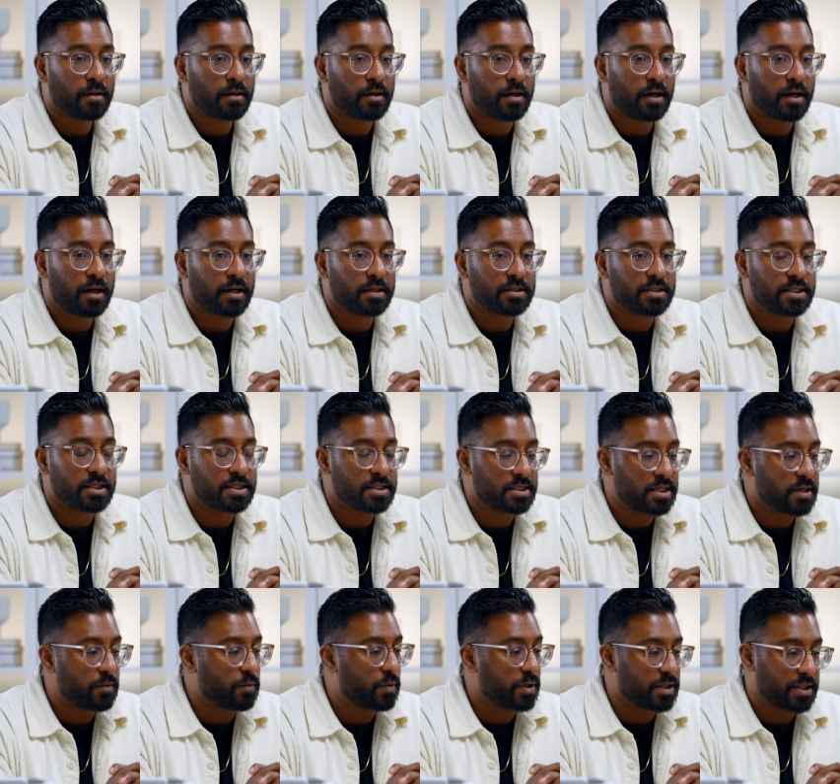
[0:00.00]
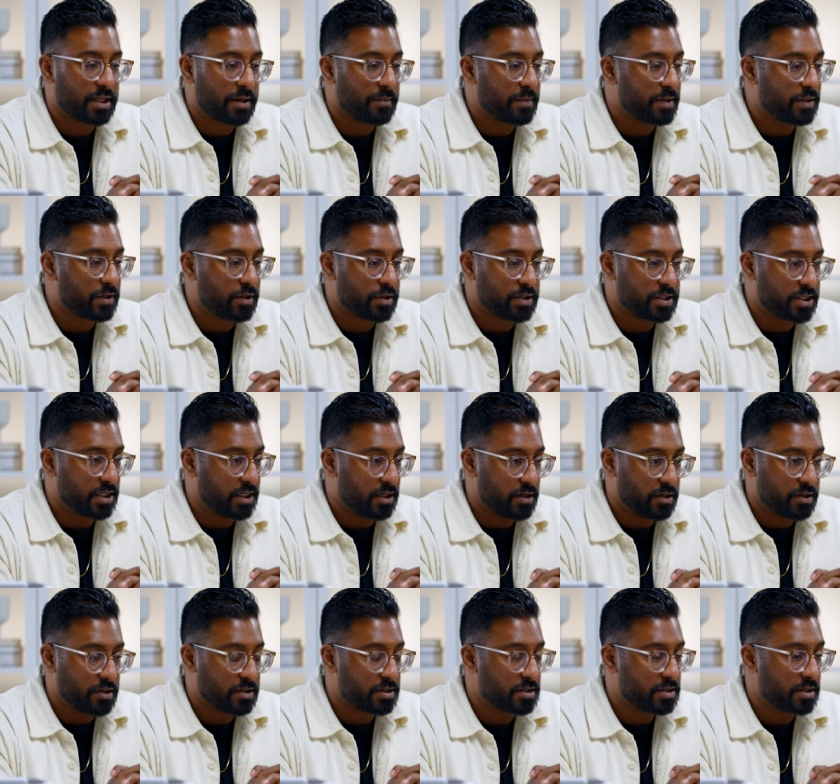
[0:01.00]
uh, to sit with them in their
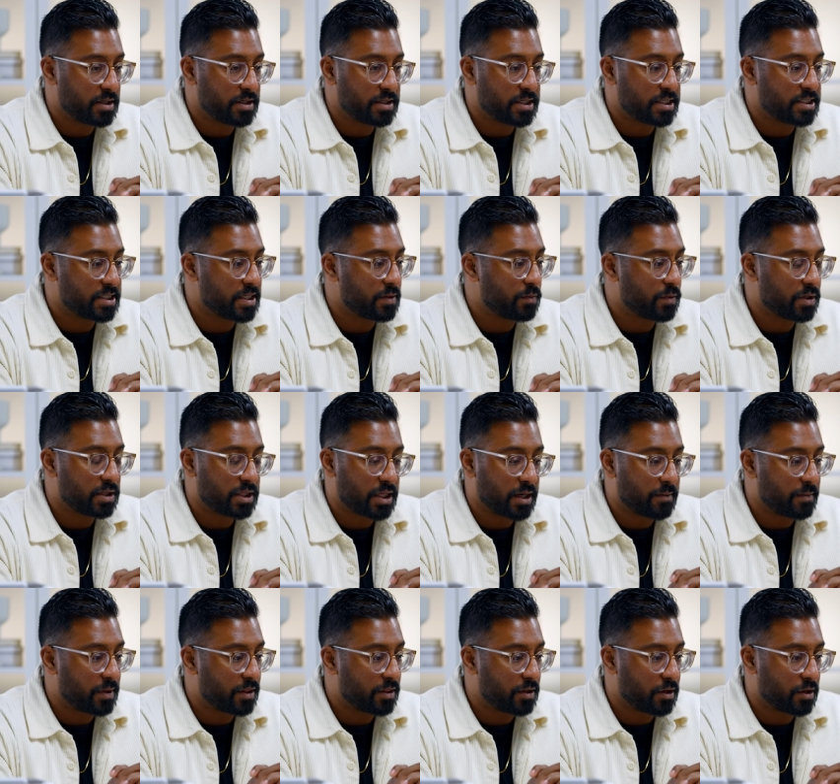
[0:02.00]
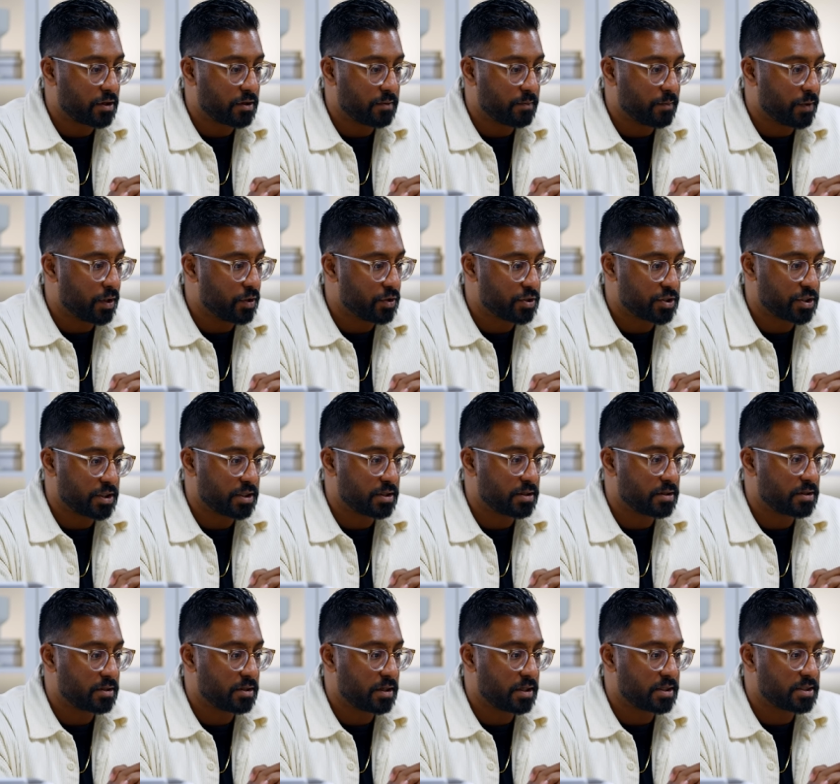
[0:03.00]
tears and to sit with them in their emotion
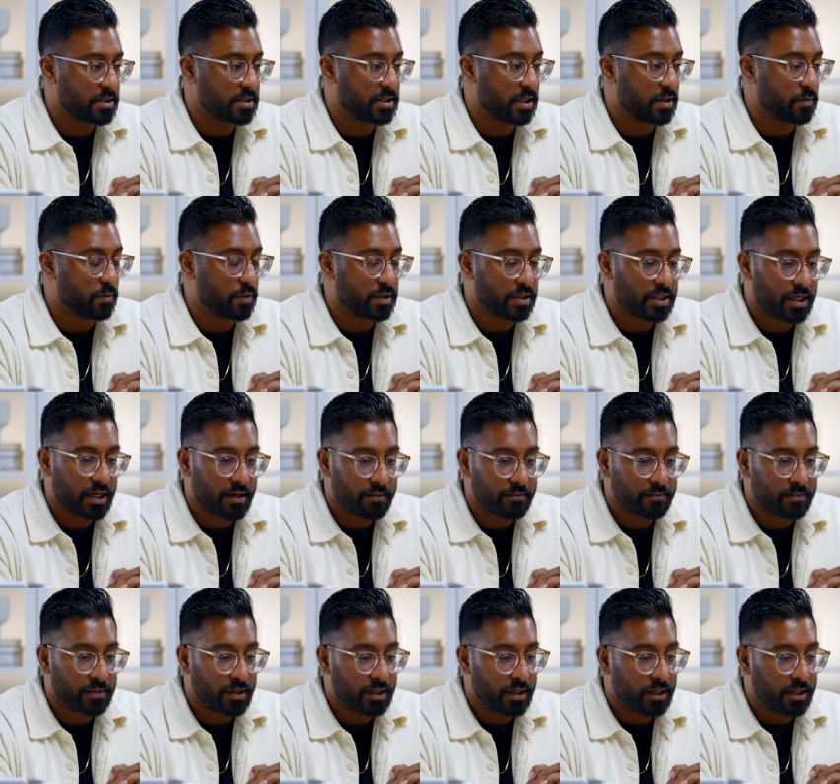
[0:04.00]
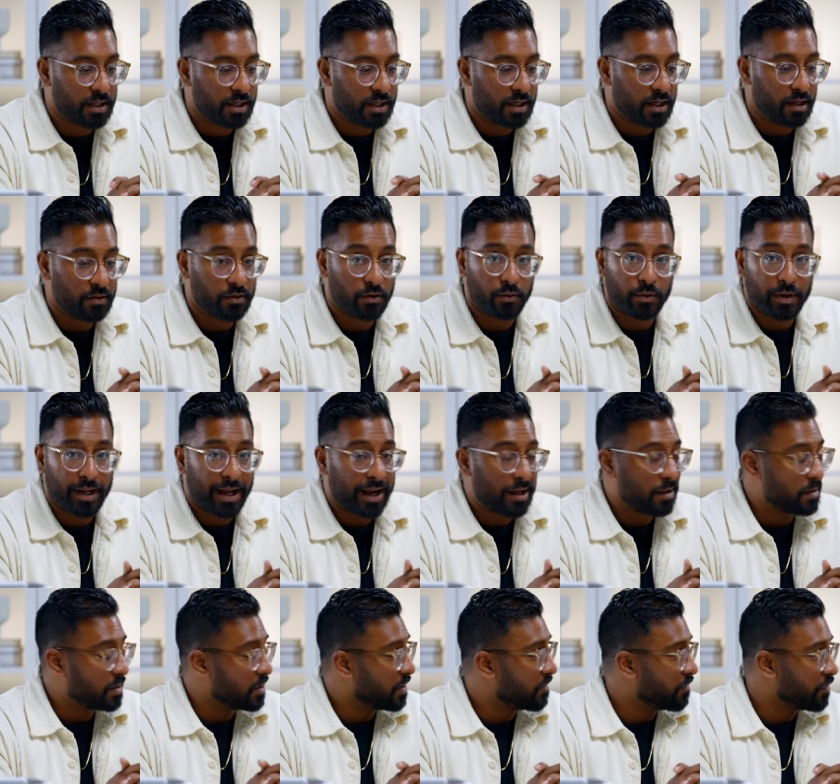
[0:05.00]
and sit with them in the
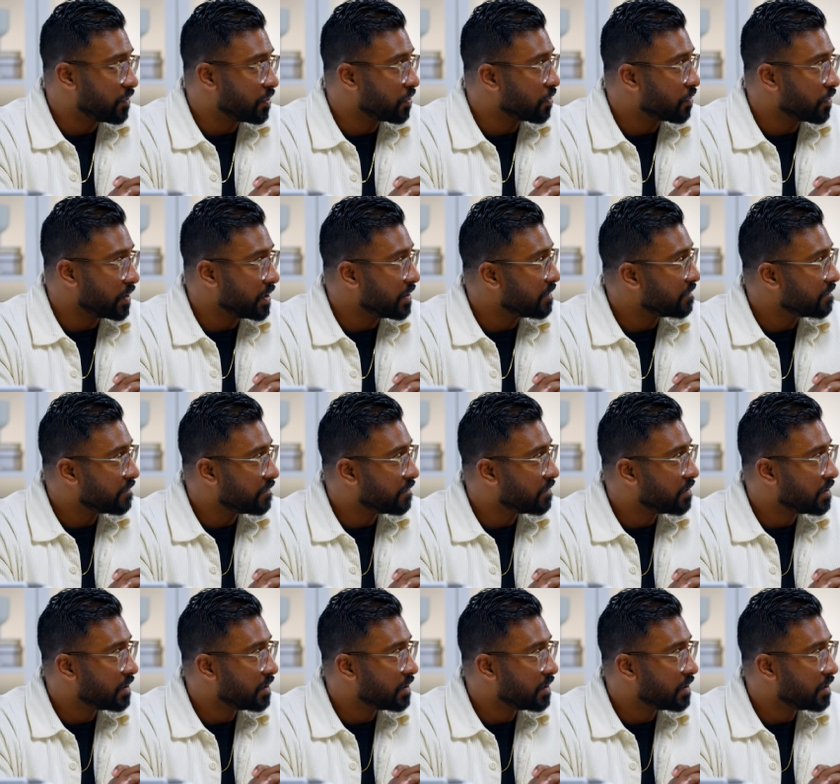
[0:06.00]
reality of their grief.